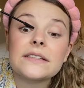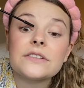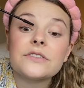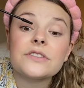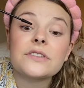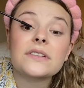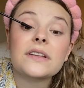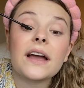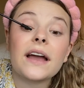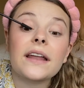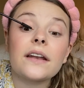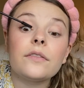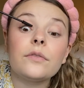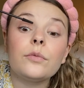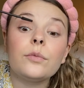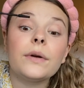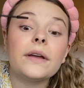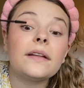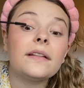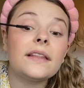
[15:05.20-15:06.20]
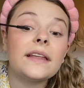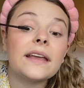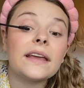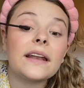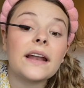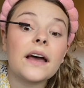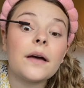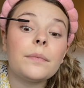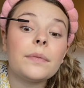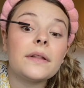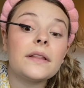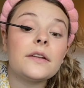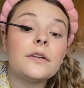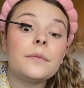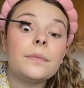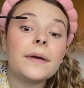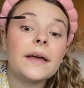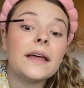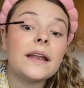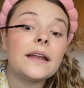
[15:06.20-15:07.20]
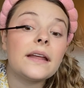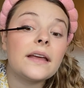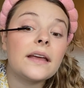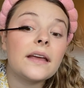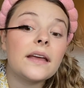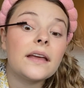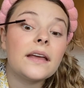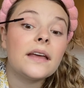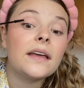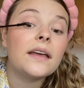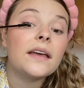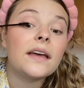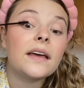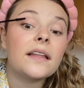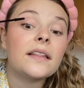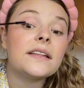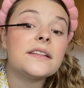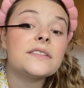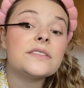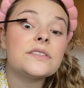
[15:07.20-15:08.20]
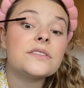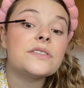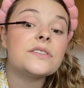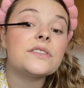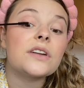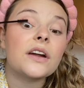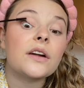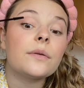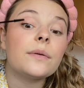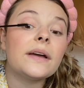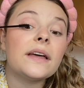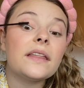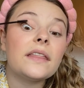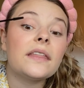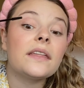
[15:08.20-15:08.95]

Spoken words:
and just kind of wiggling it up a little bit, at least to start with,